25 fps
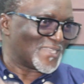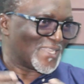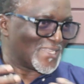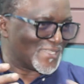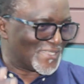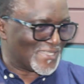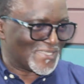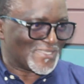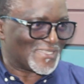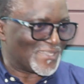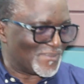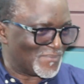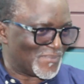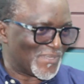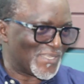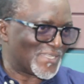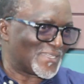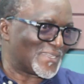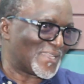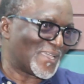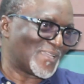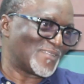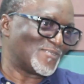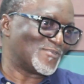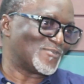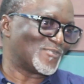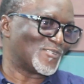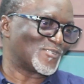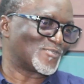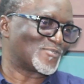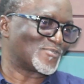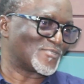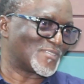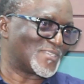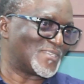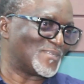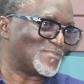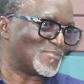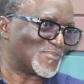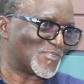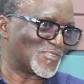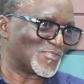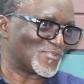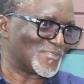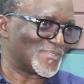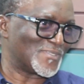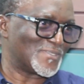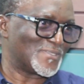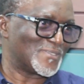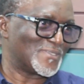entertainment that you want to keep
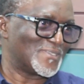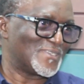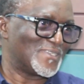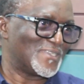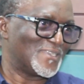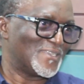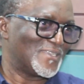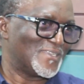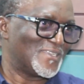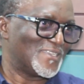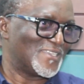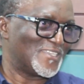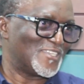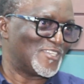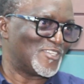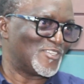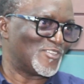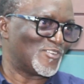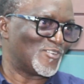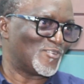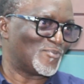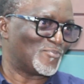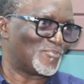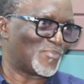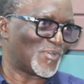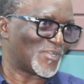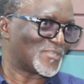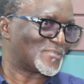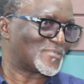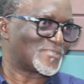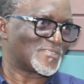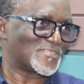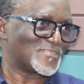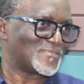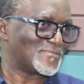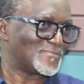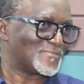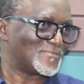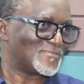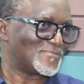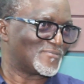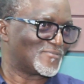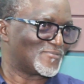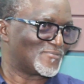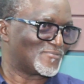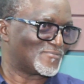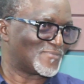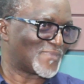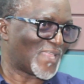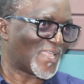doing. You know, but
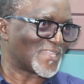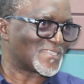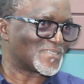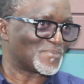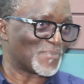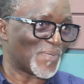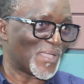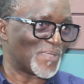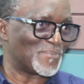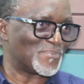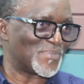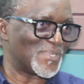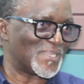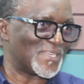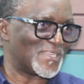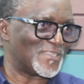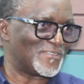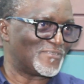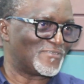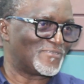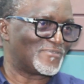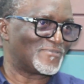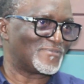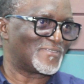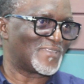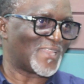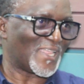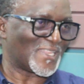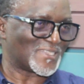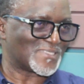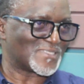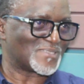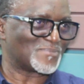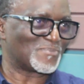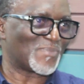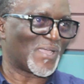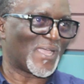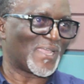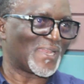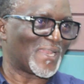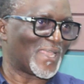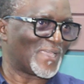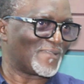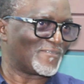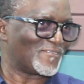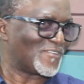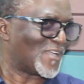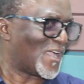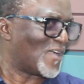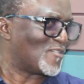that's my belief. And
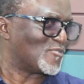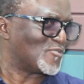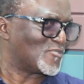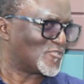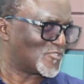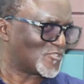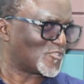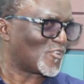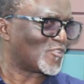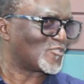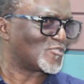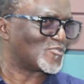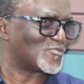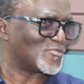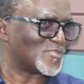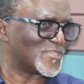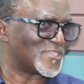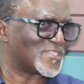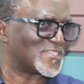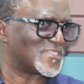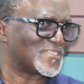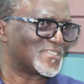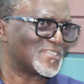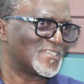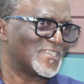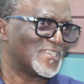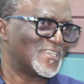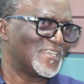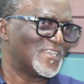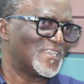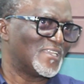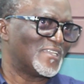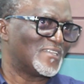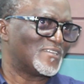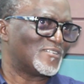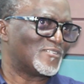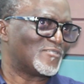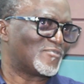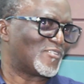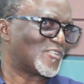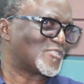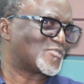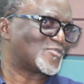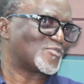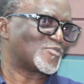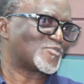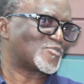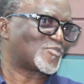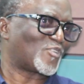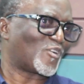I will stuck to it. We've
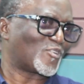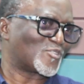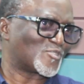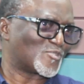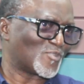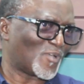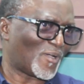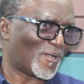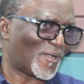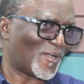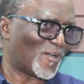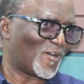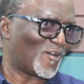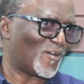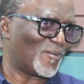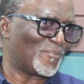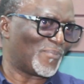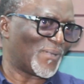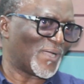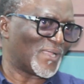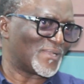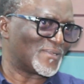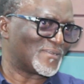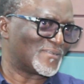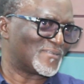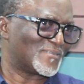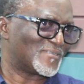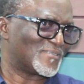also stuck to our urban